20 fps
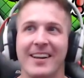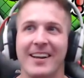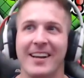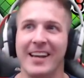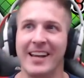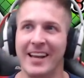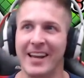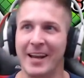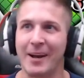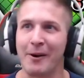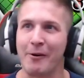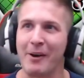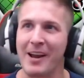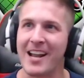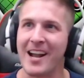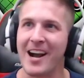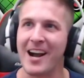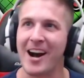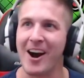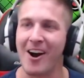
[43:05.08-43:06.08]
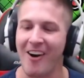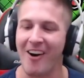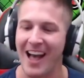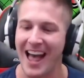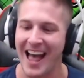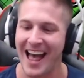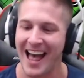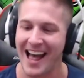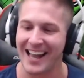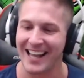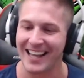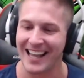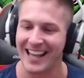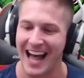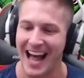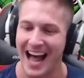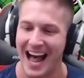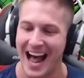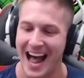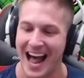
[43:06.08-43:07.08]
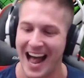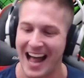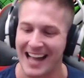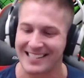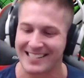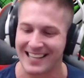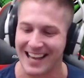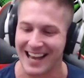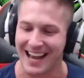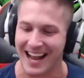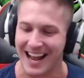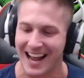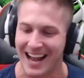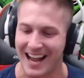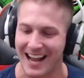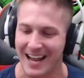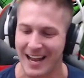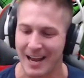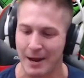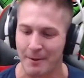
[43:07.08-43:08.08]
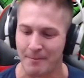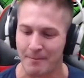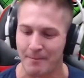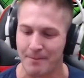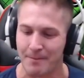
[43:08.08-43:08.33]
Here we go. L.R. time.